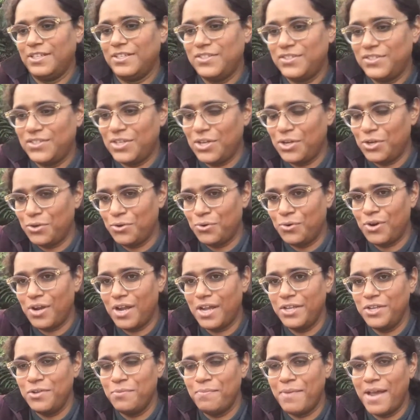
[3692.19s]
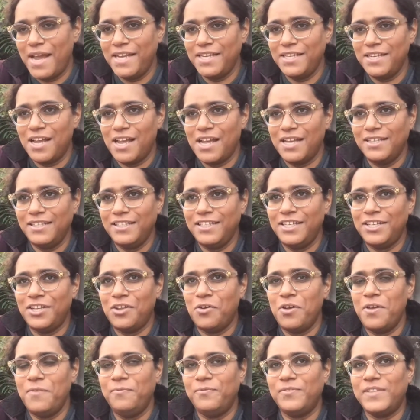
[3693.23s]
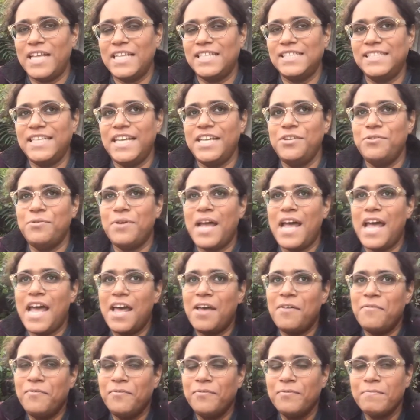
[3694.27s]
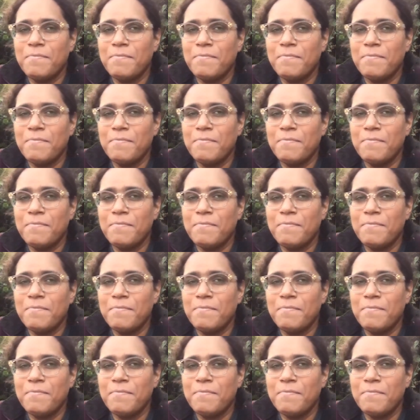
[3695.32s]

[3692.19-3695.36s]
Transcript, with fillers: So you might not, you know, if let's say you have,